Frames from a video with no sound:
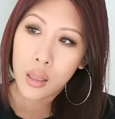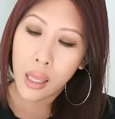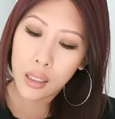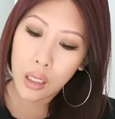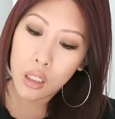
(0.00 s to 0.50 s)

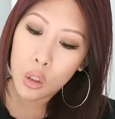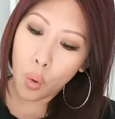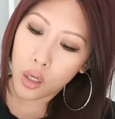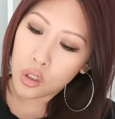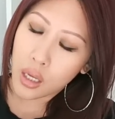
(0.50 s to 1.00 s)
like they
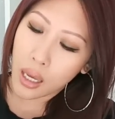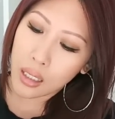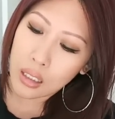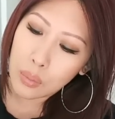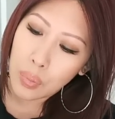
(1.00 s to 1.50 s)
swatched
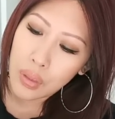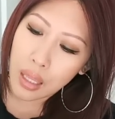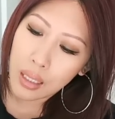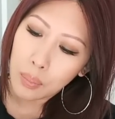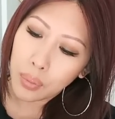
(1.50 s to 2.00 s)
nice, but
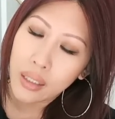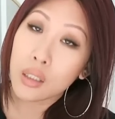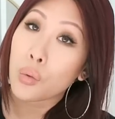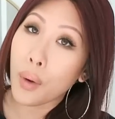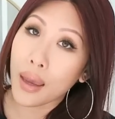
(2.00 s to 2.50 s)
then they
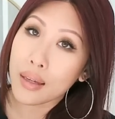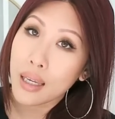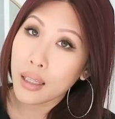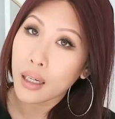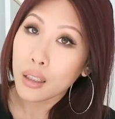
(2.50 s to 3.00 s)
blended away as
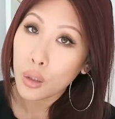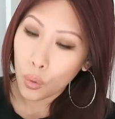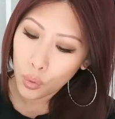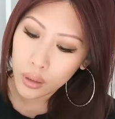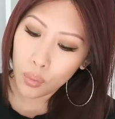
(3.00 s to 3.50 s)
I like, you know,
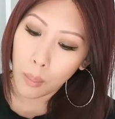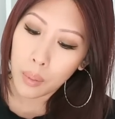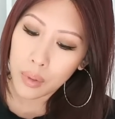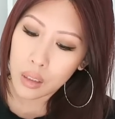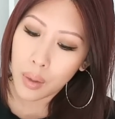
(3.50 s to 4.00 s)
really rubbed
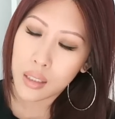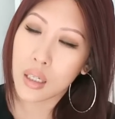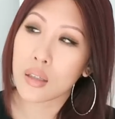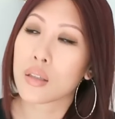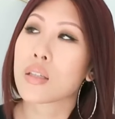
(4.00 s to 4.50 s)
them into my
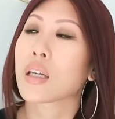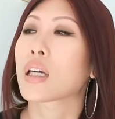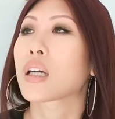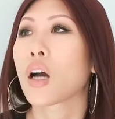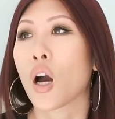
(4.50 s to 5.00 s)
skin, and I was
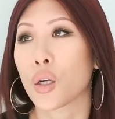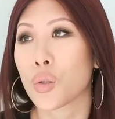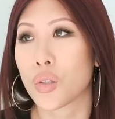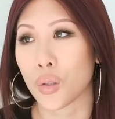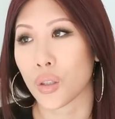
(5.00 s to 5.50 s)
like, are
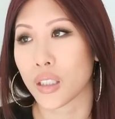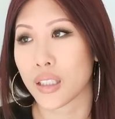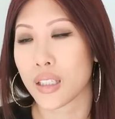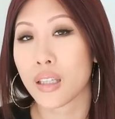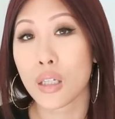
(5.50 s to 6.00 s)
you
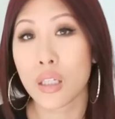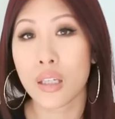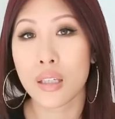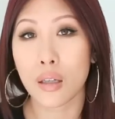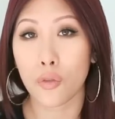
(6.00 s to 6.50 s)
serious? This
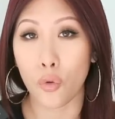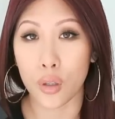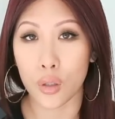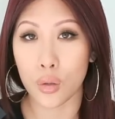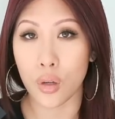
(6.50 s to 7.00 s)
is like
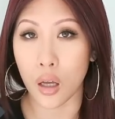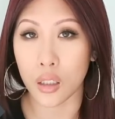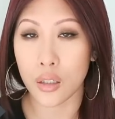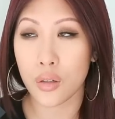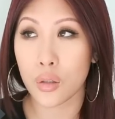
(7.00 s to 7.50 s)
forty-two
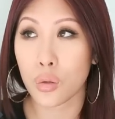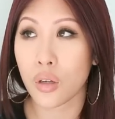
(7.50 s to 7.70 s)
dollars.